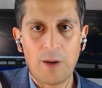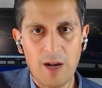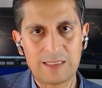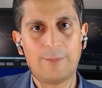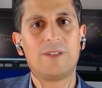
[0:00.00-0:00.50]

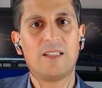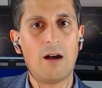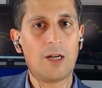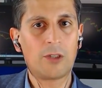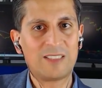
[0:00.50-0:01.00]
it's
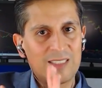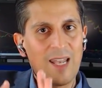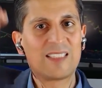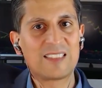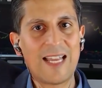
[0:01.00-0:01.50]
possible the dollar
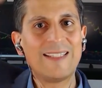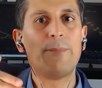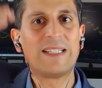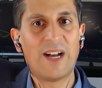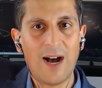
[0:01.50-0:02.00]
could still
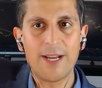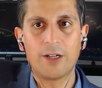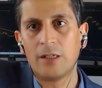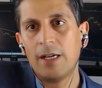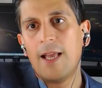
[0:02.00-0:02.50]
extend a bit
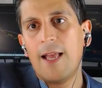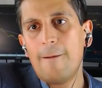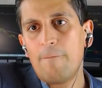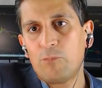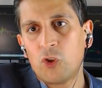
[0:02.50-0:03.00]
higher
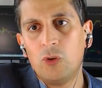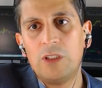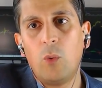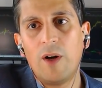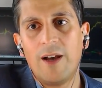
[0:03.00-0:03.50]

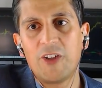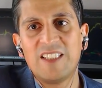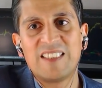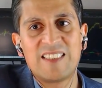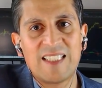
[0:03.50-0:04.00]
to the
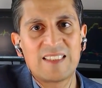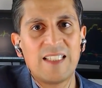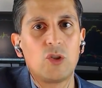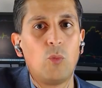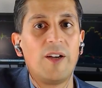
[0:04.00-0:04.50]

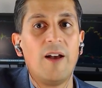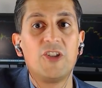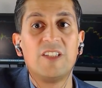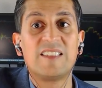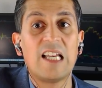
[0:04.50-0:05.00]
$116 to
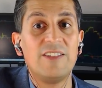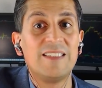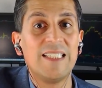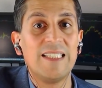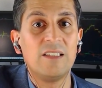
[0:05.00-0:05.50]

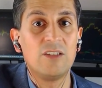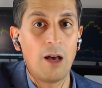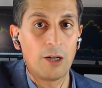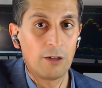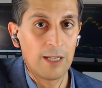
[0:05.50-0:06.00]

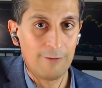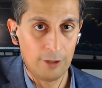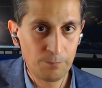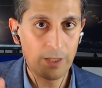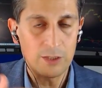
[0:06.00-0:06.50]
$117
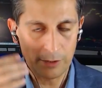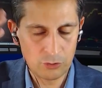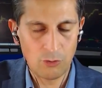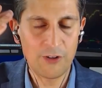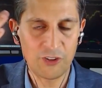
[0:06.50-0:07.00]
level.
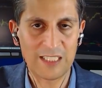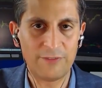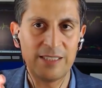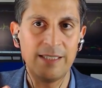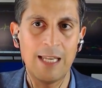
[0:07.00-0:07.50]
That's our
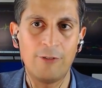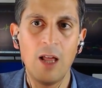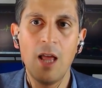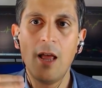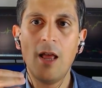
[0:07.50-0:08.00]

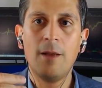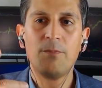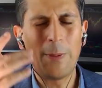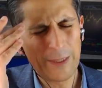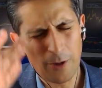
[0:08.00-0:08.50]
217 level.
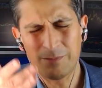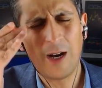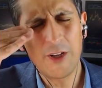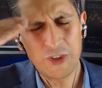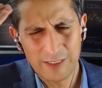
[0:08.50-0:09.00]
I beg your
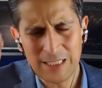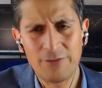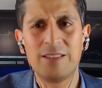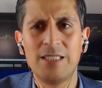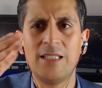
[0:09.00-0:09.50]
pardon,
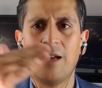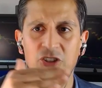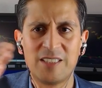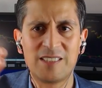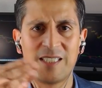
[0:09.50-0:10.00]

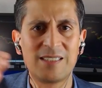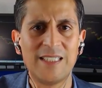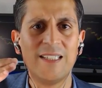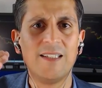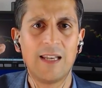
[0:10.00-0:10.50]
117,
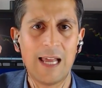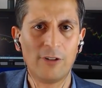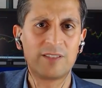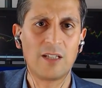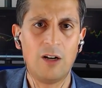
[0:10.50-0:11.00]

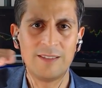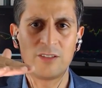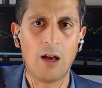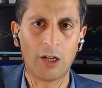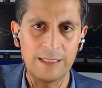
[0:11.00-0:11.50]
116 levels
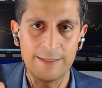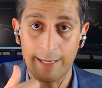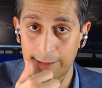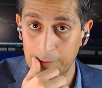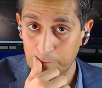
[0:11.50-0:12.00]
on the
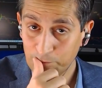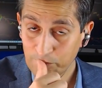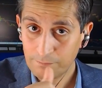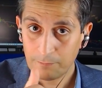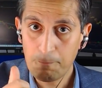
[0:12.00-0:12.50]
dollar index.
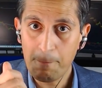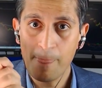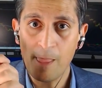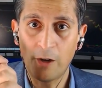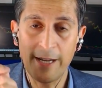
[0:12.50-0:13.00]

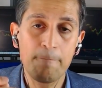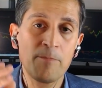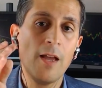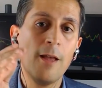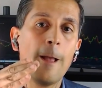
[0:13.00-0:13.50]

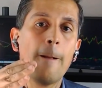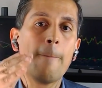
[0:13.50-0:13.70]
Okay.